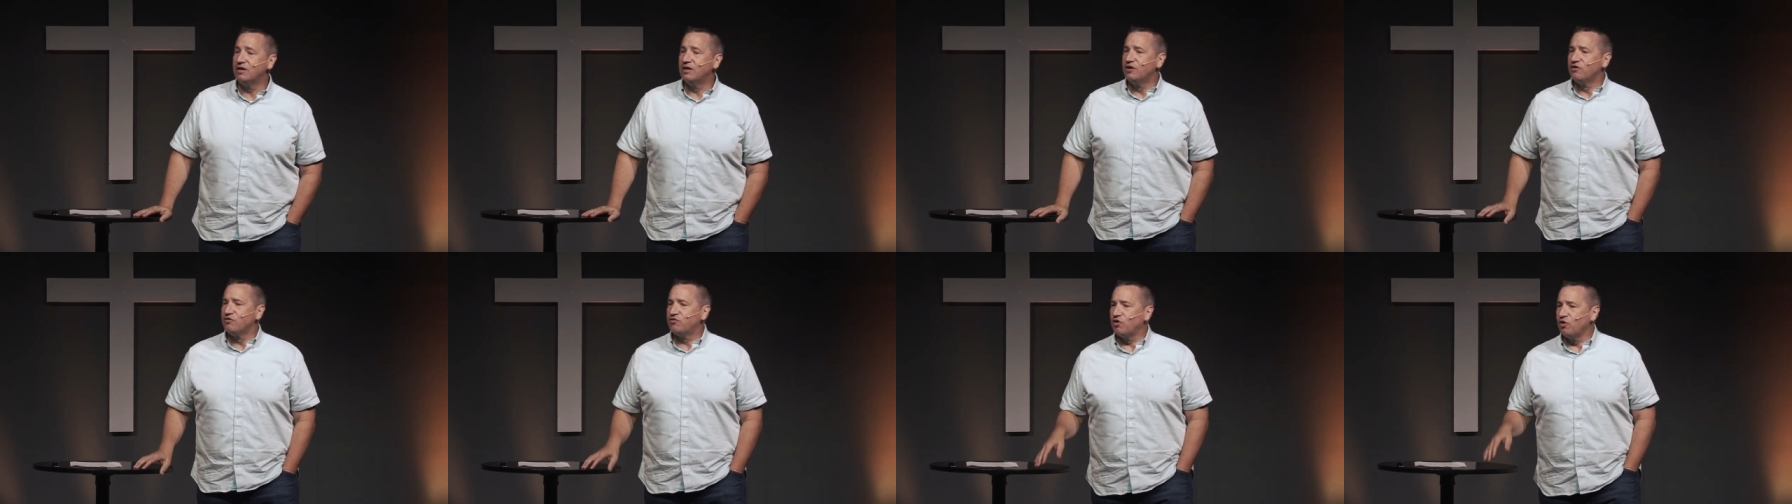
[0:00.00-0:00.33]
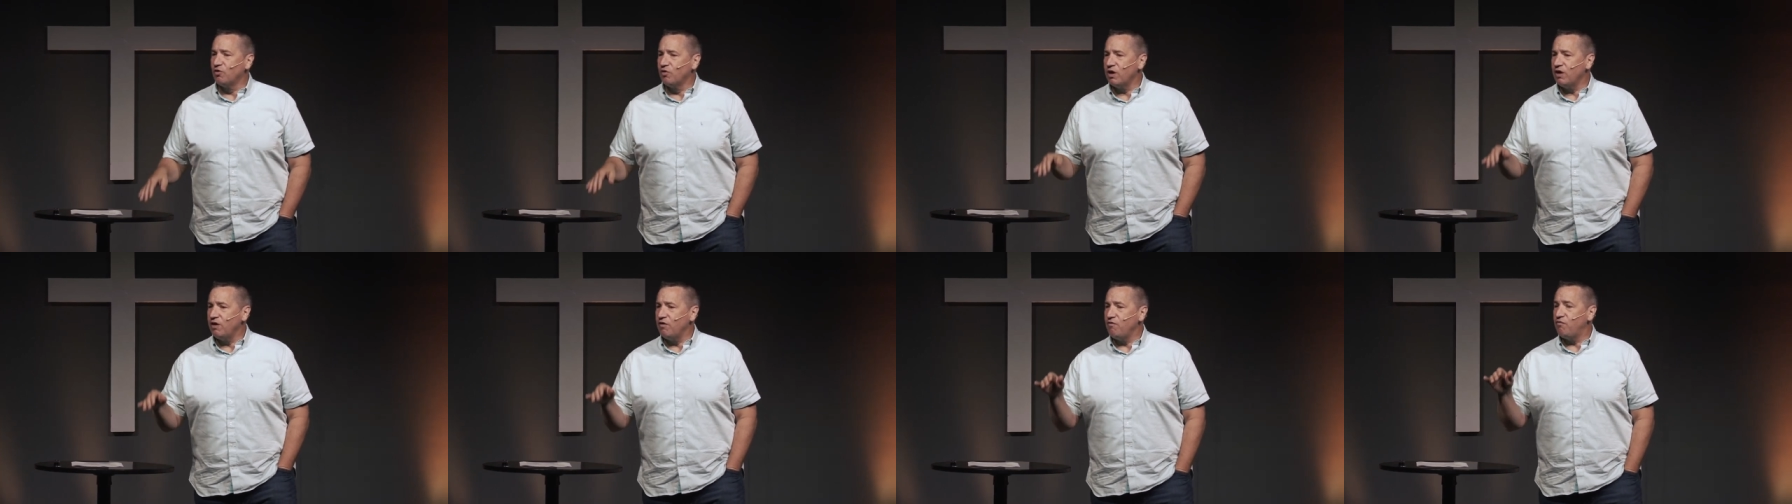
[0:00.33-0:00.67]
So
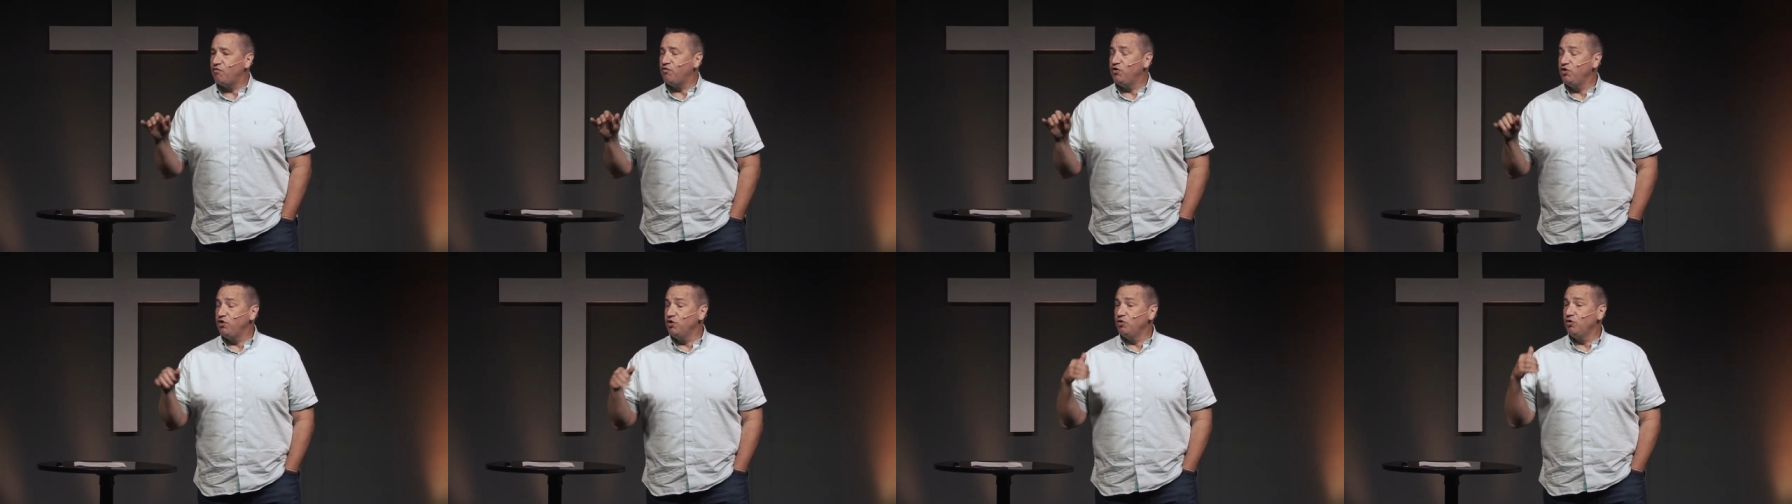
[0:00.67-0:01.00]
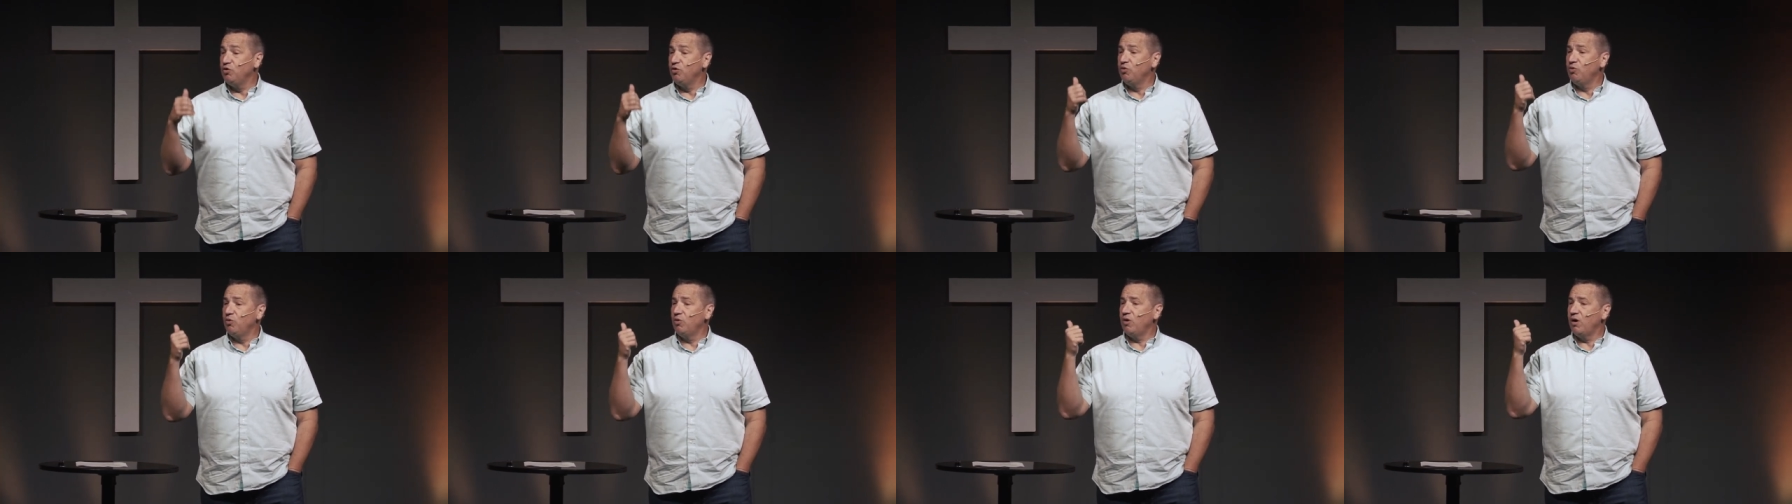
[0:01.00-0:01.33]
if
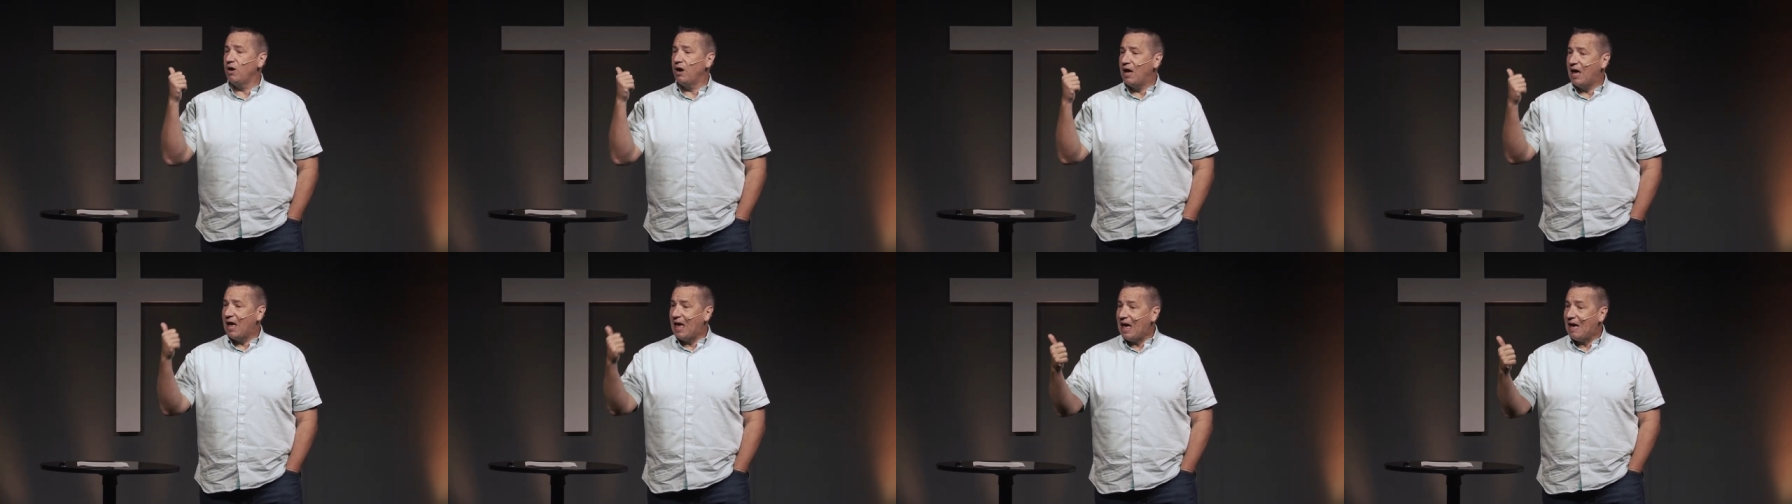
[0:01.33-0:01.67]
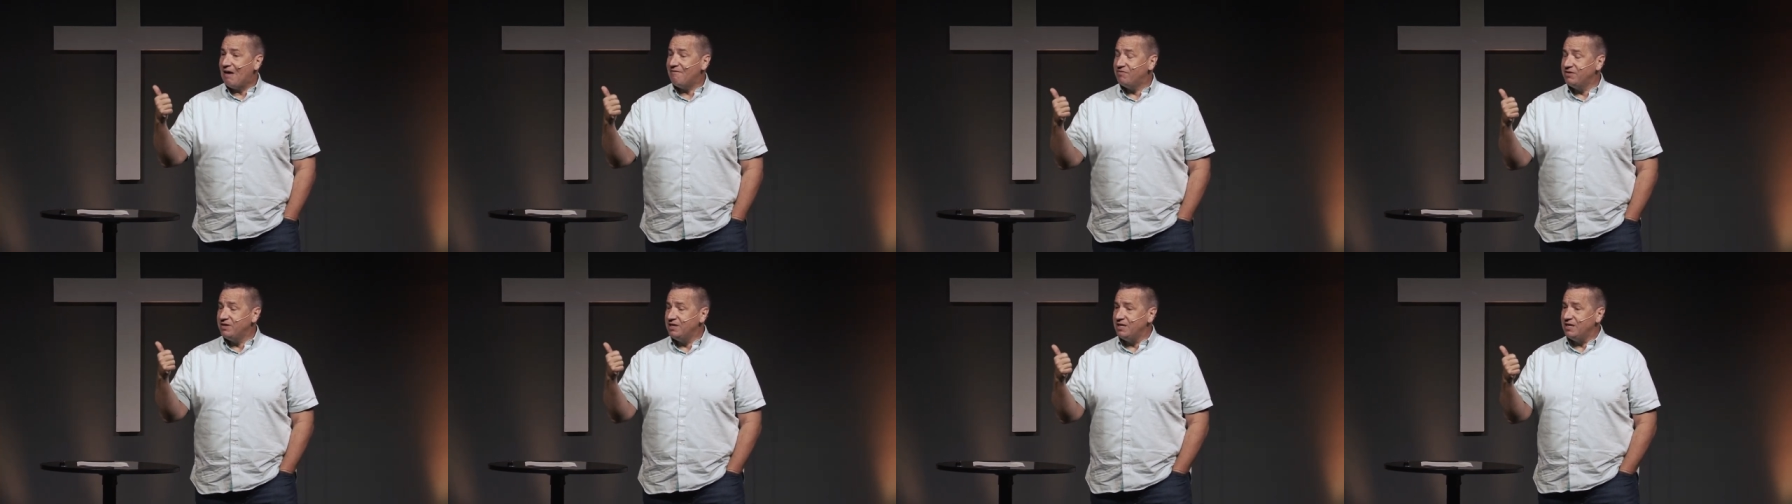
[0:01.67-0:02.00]
you
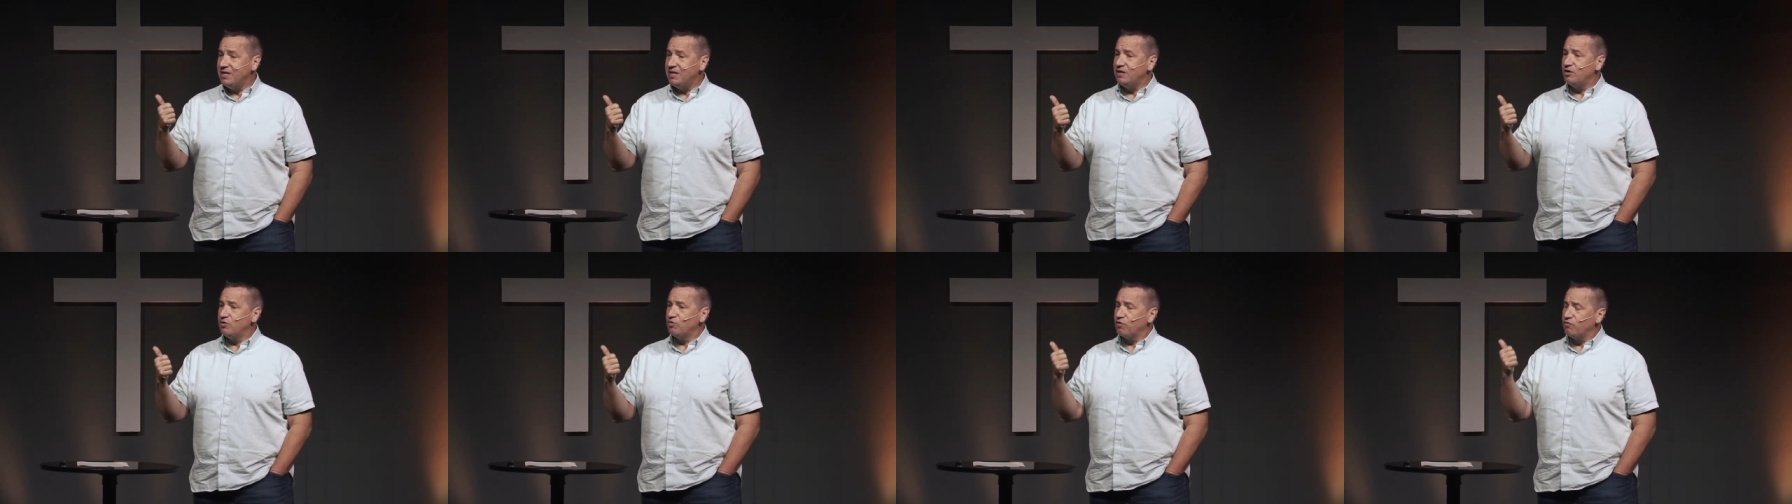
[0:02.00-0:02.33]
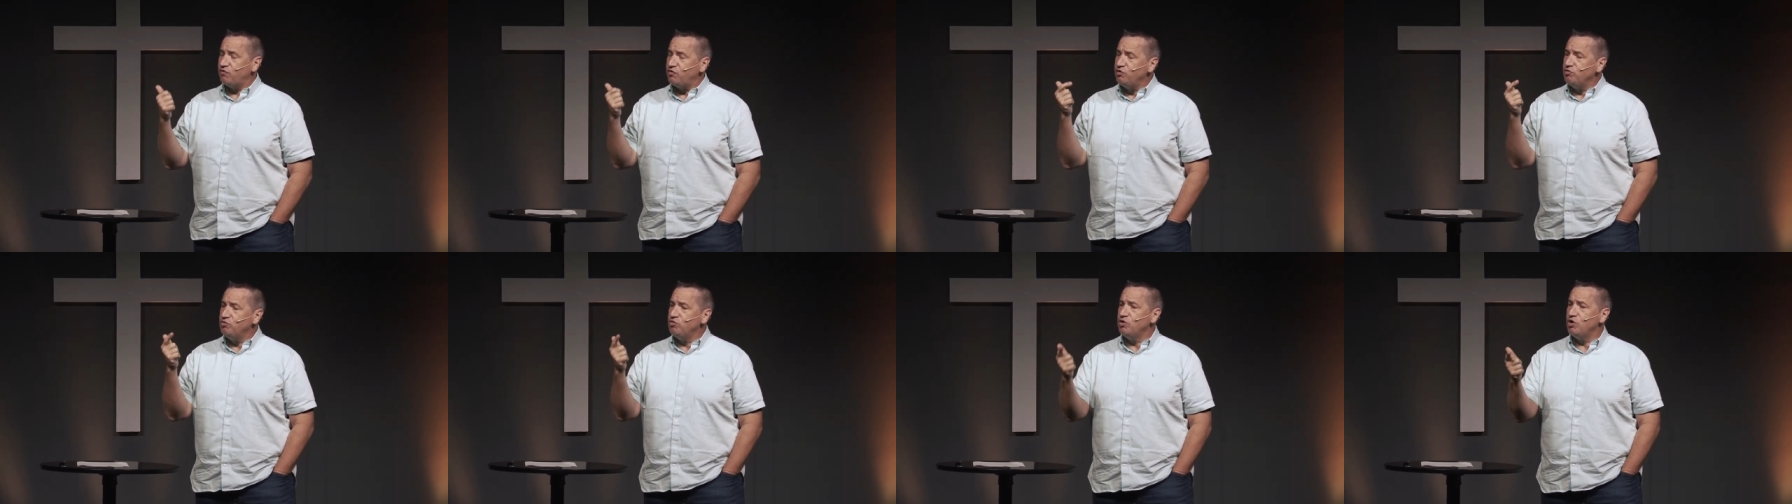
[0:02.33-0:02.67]
have a need or if
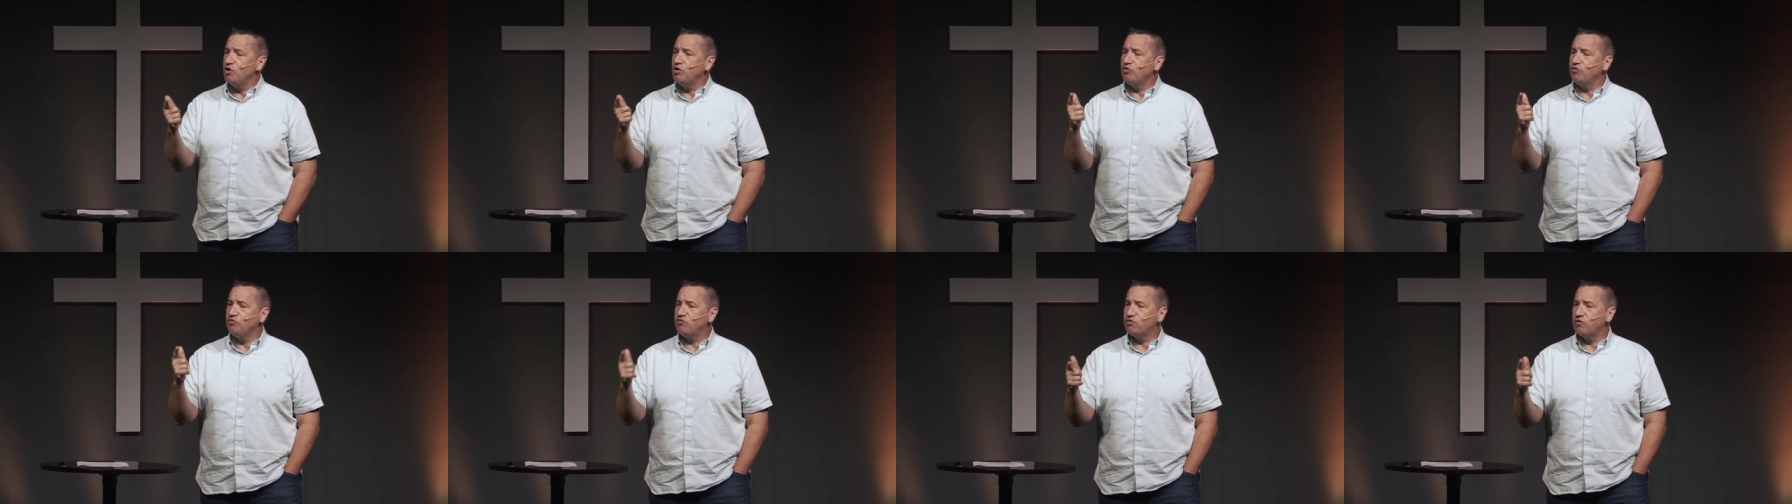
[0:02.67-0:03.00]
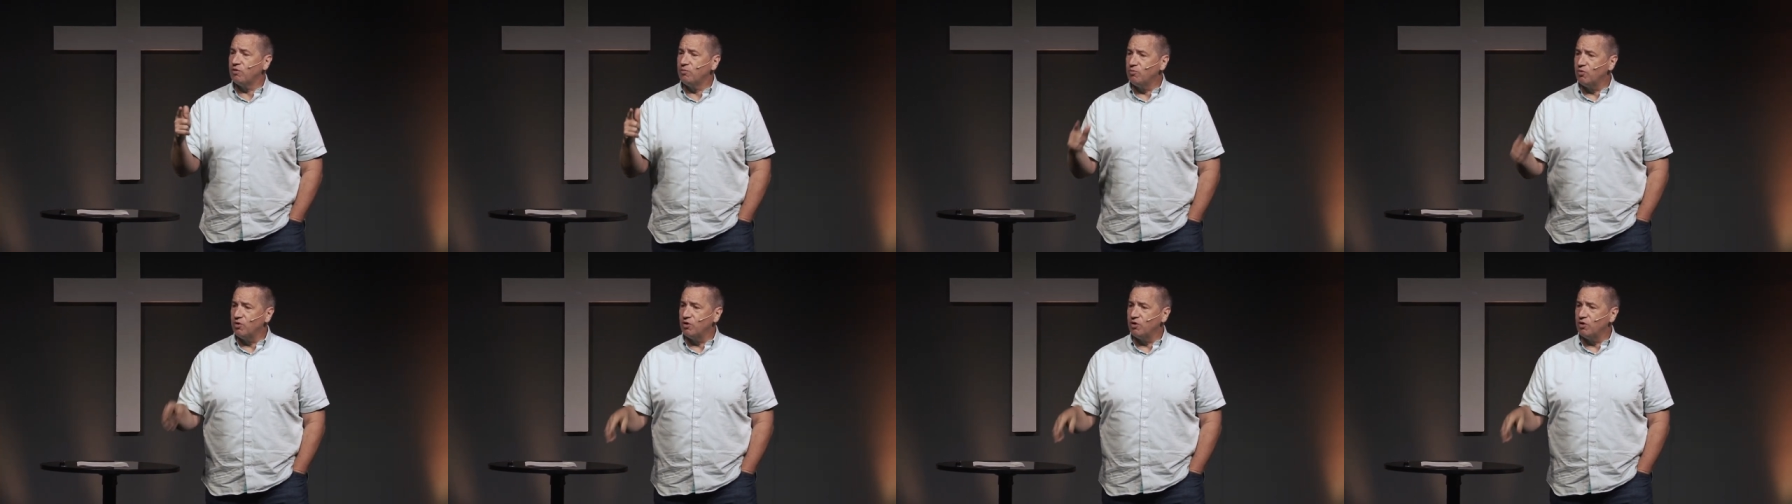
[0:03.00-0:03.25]
you know someone,